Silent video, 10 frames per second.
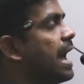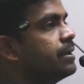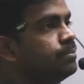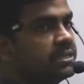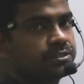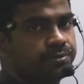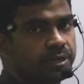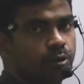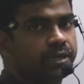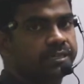I plus
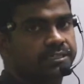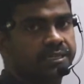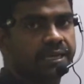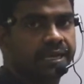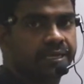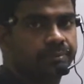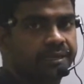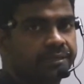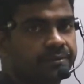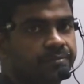1 location
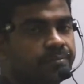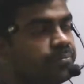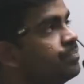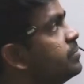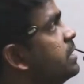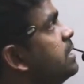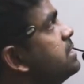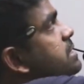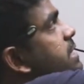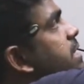element.
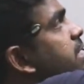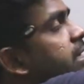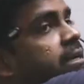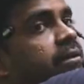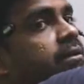See here,